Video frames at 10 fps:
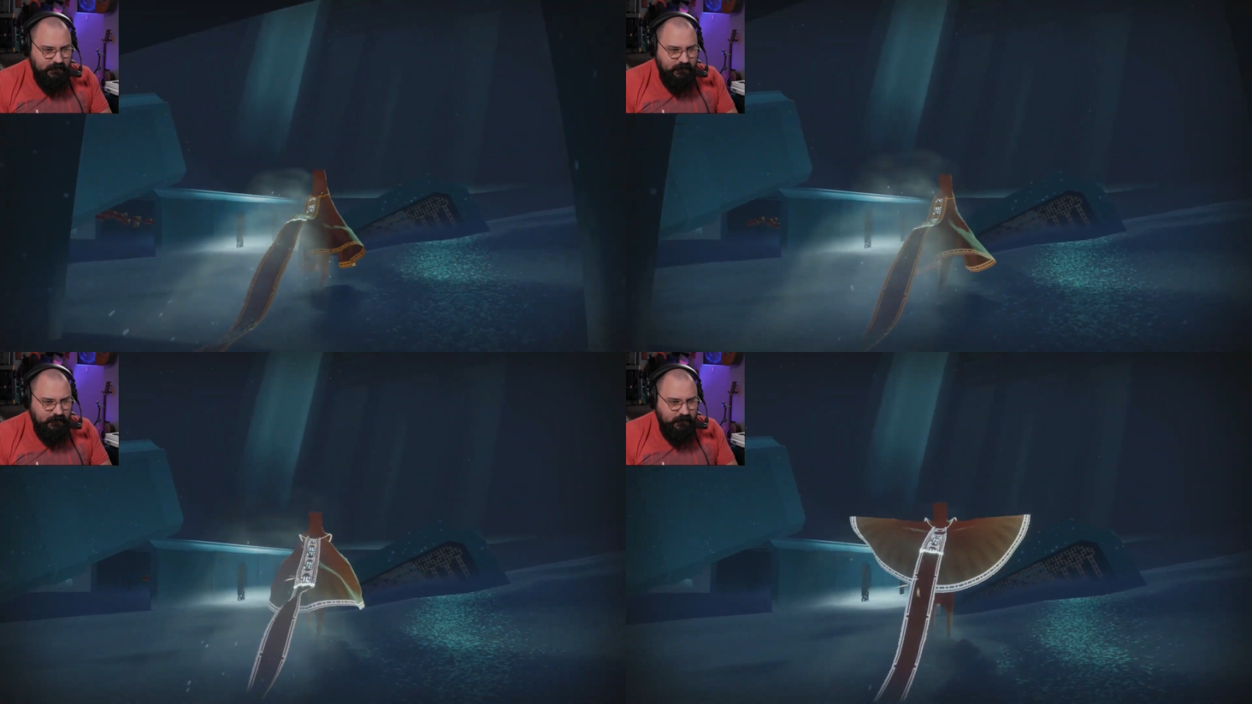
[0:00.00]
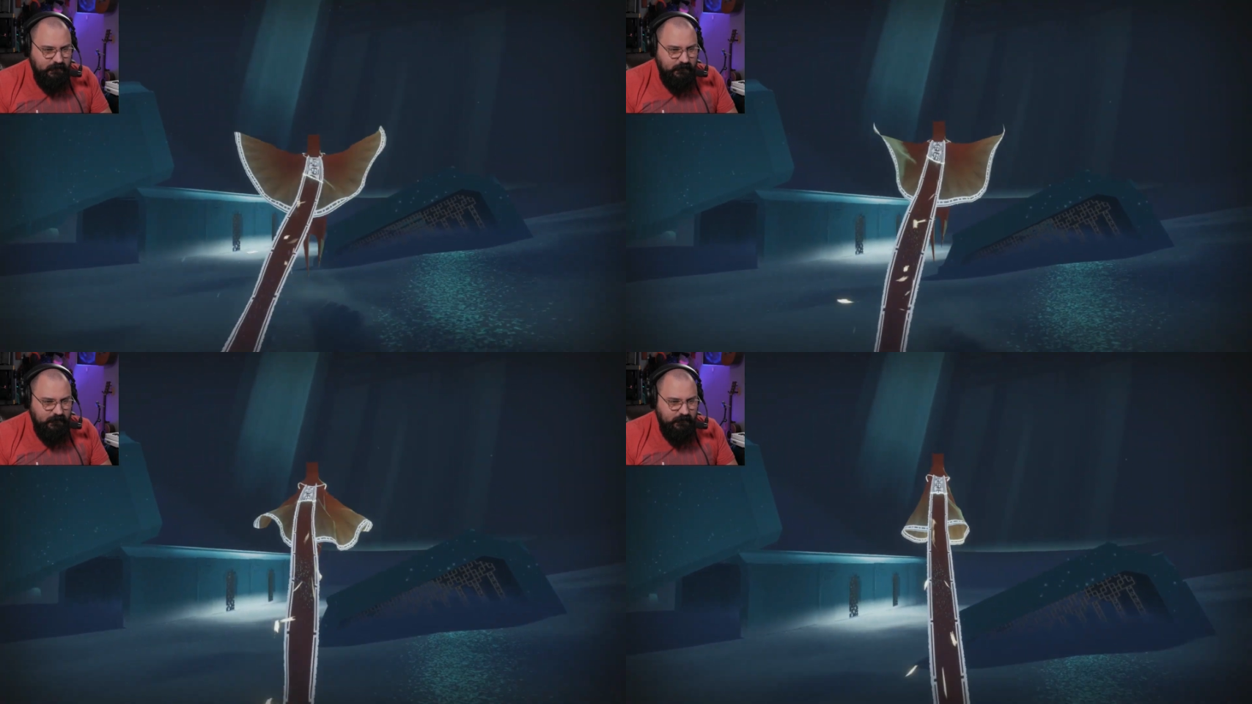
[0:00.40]

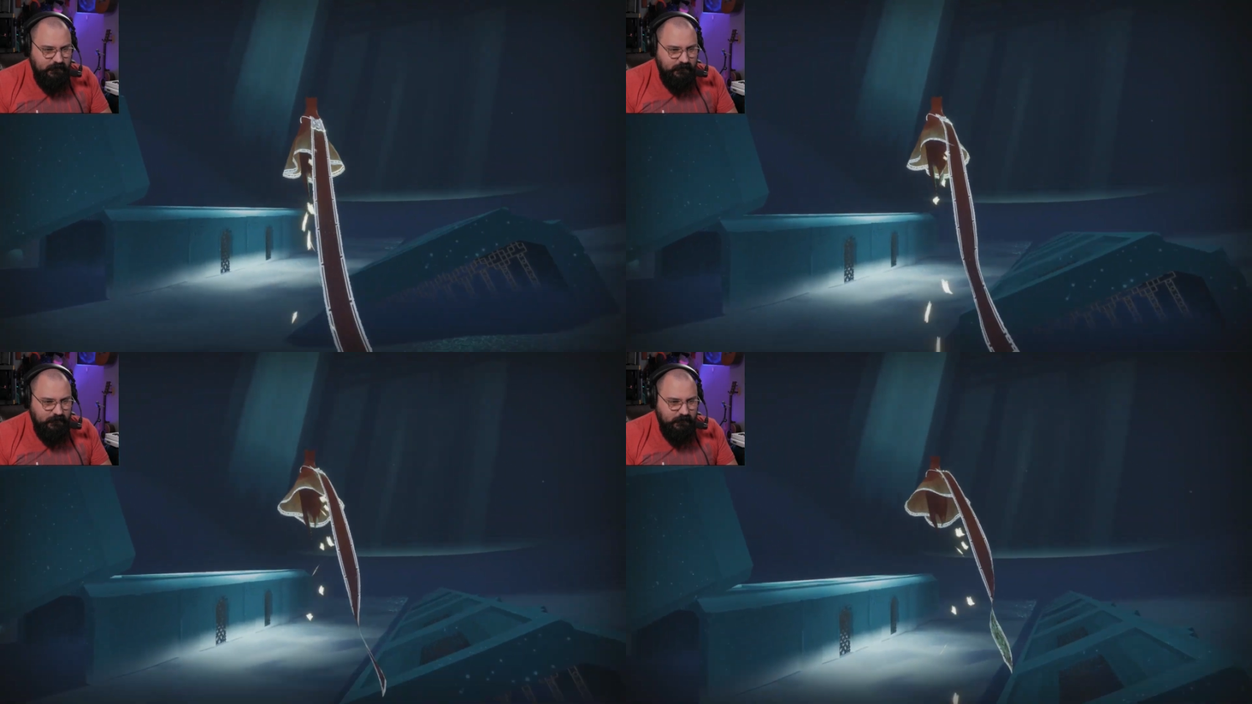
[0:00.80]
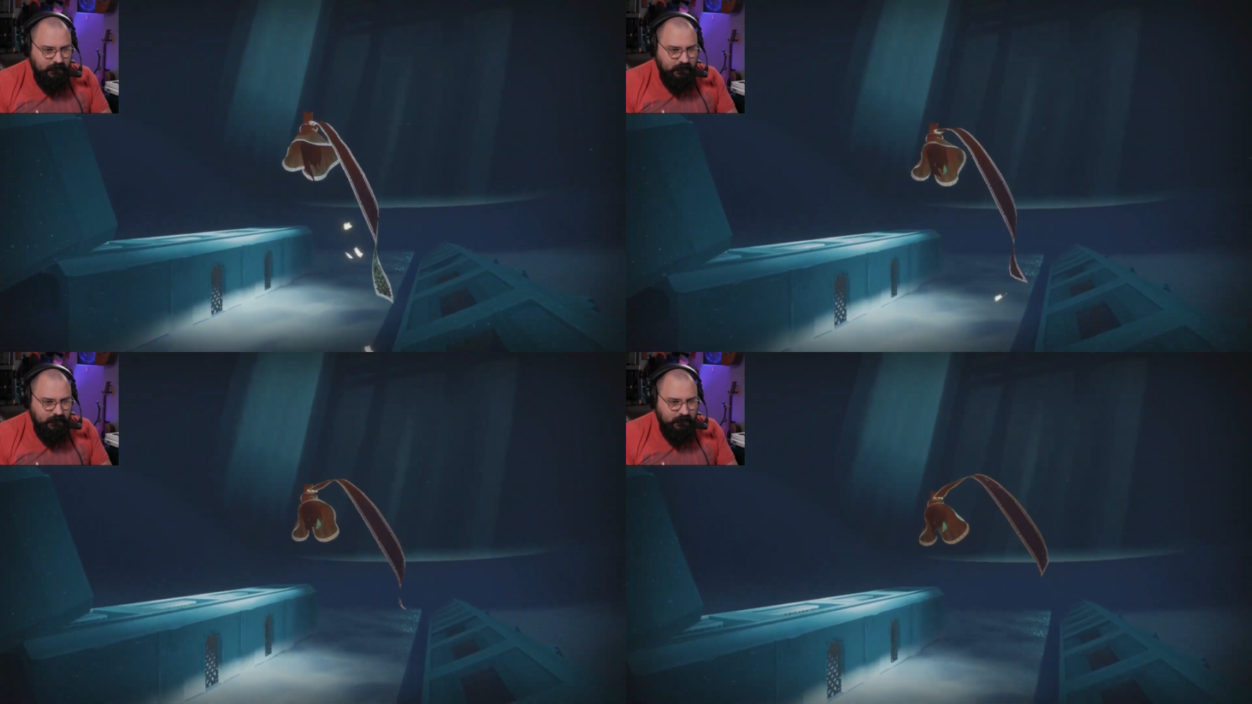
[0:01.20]

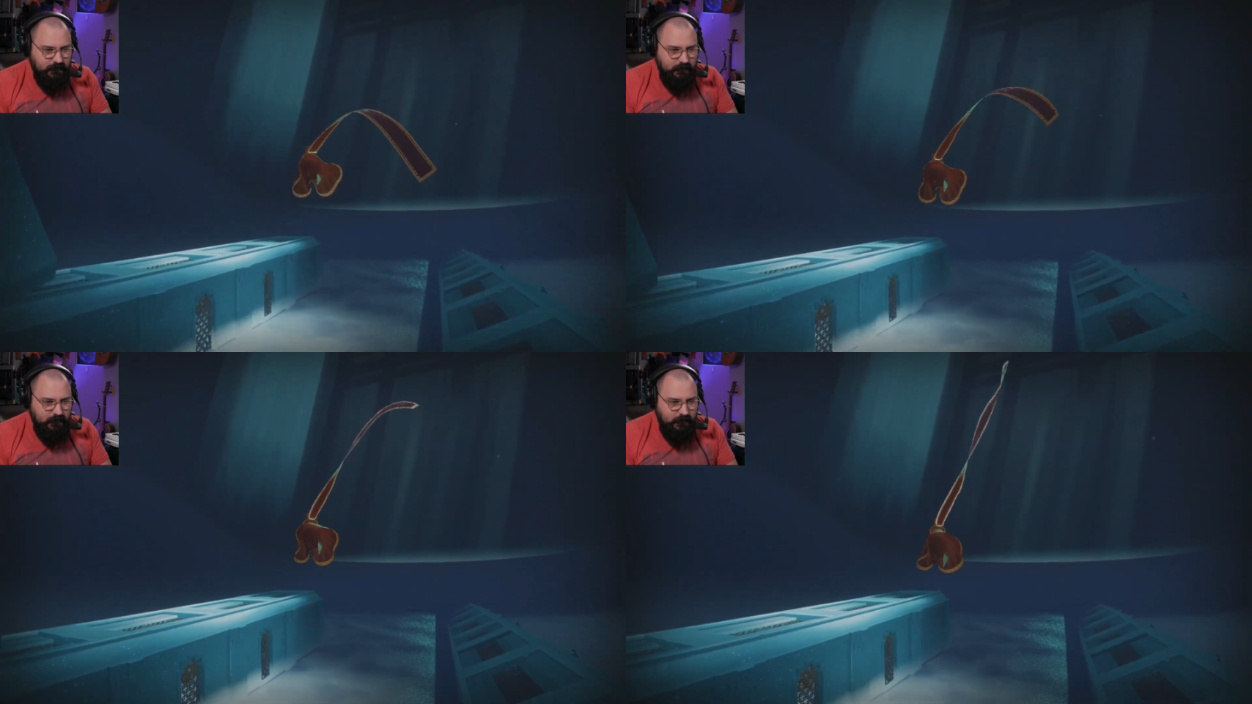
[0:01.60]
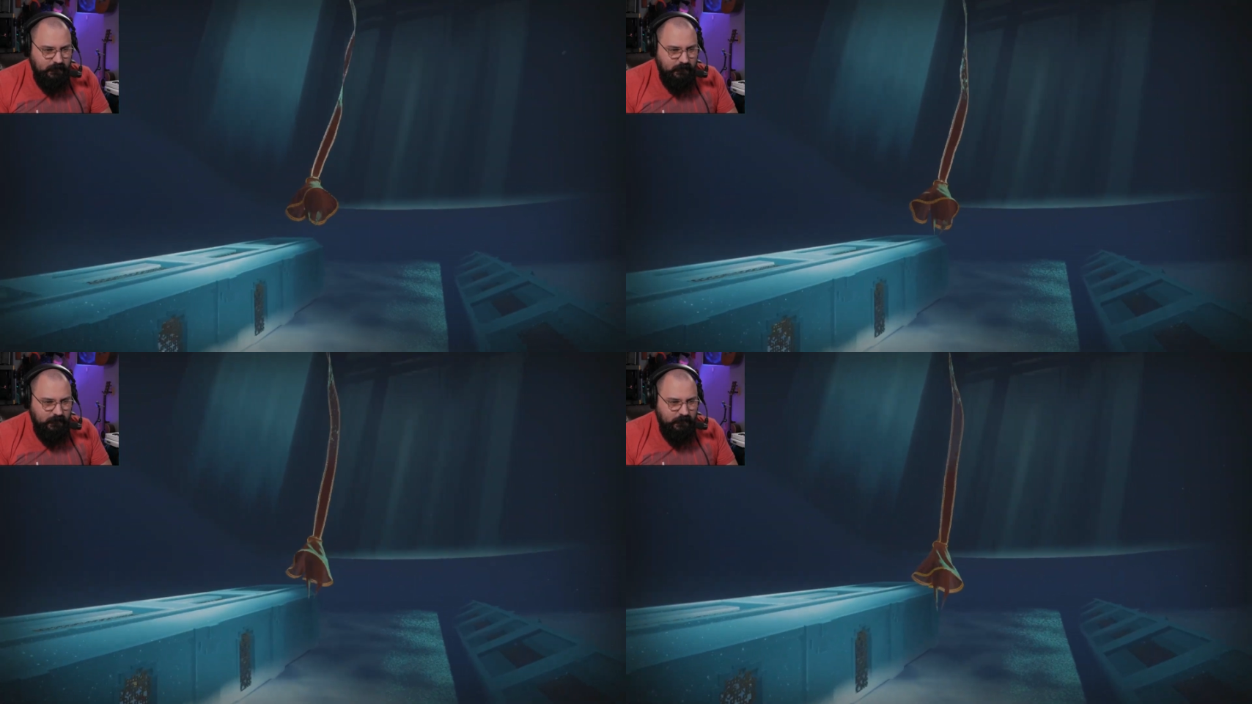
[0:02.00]

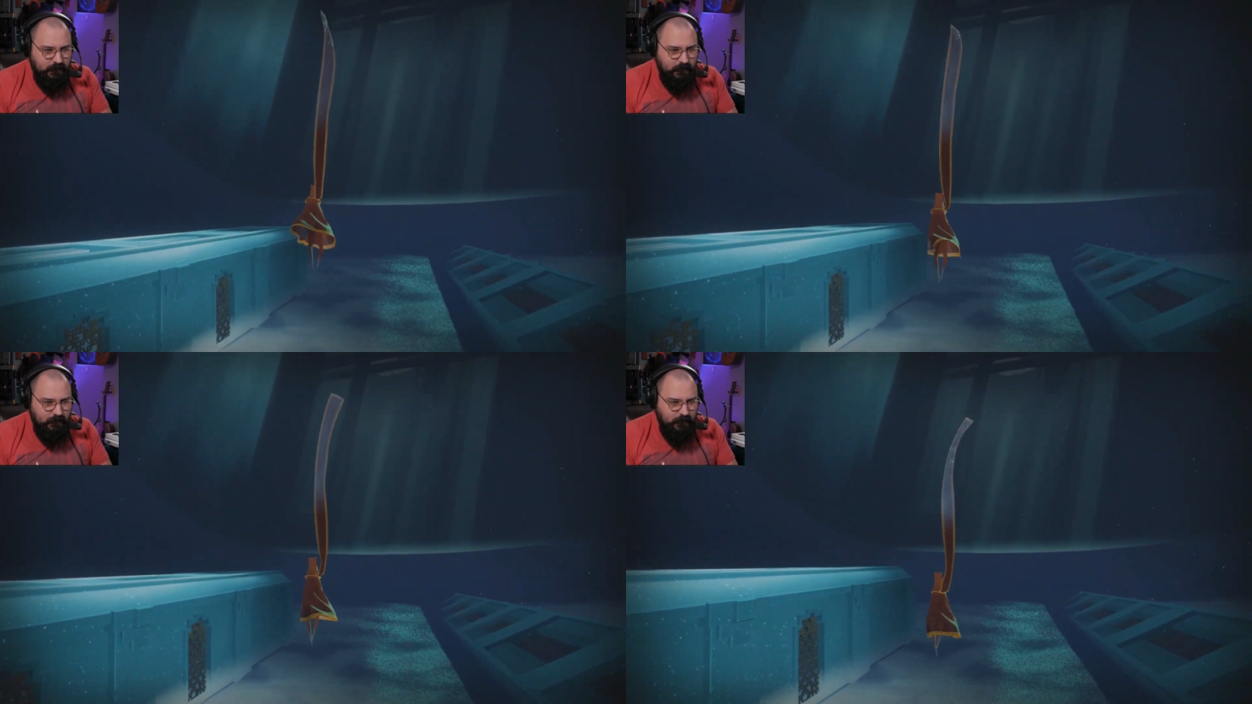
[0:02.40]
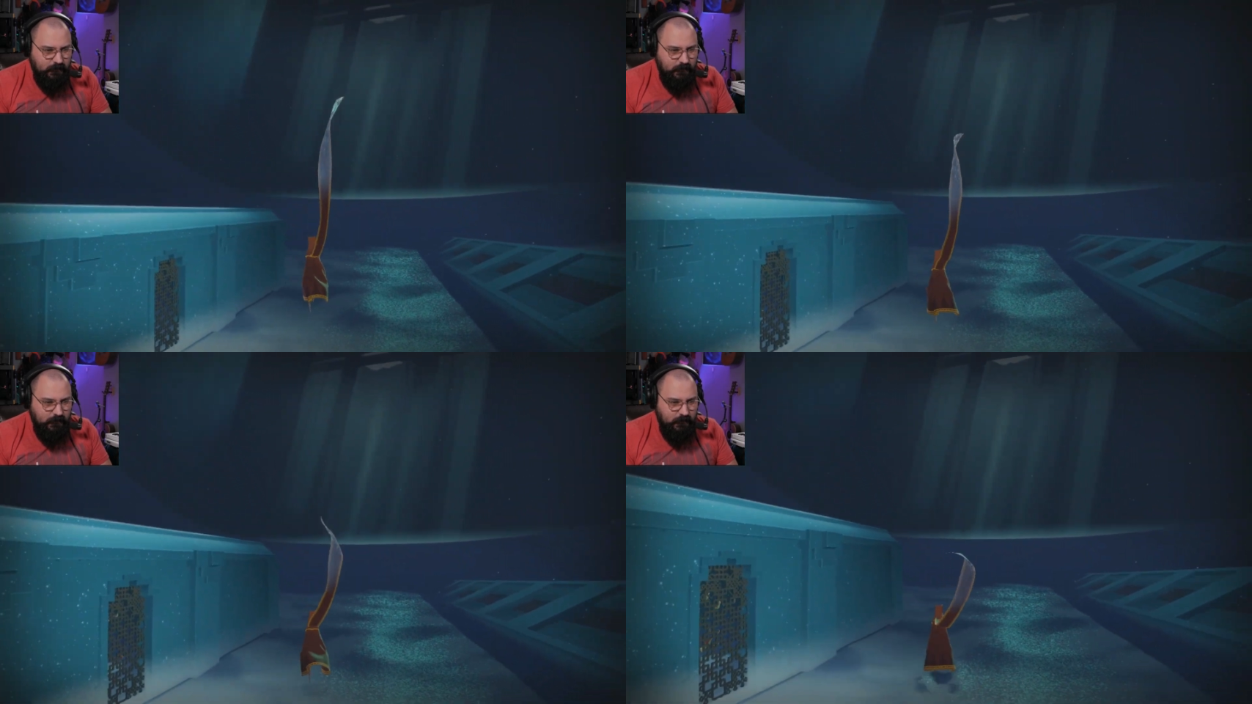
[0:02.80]

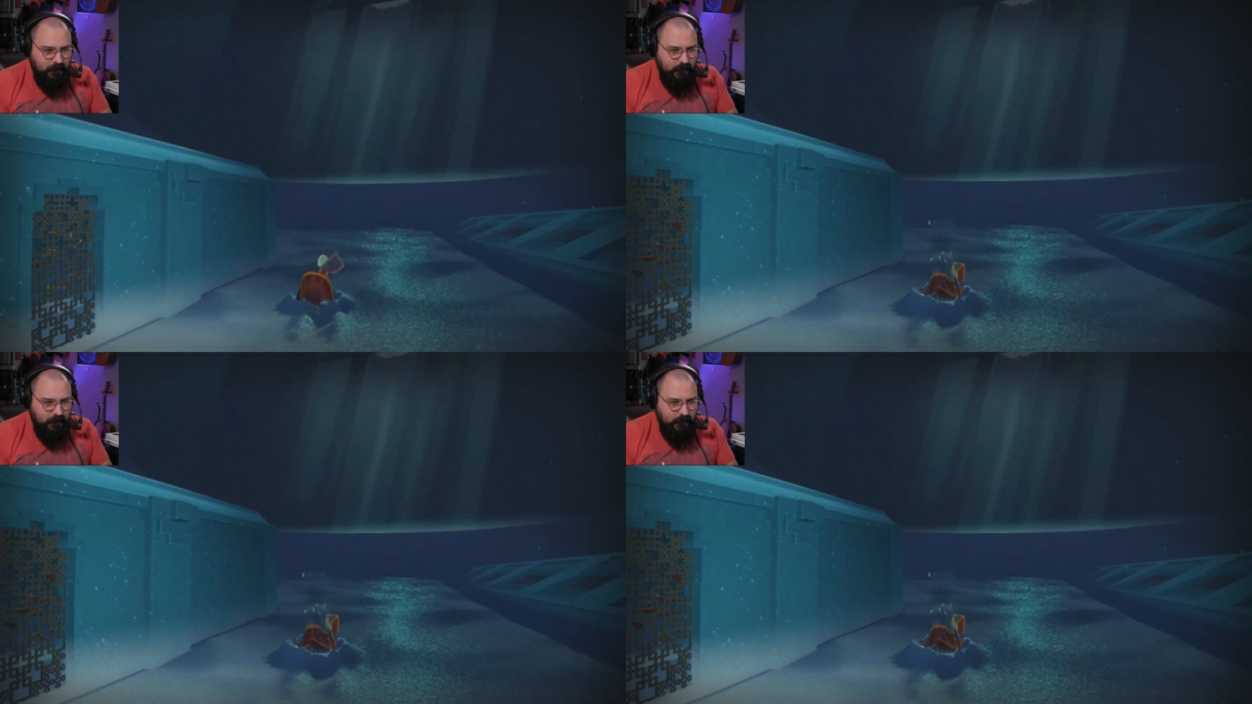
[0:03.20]
Nobody speaks.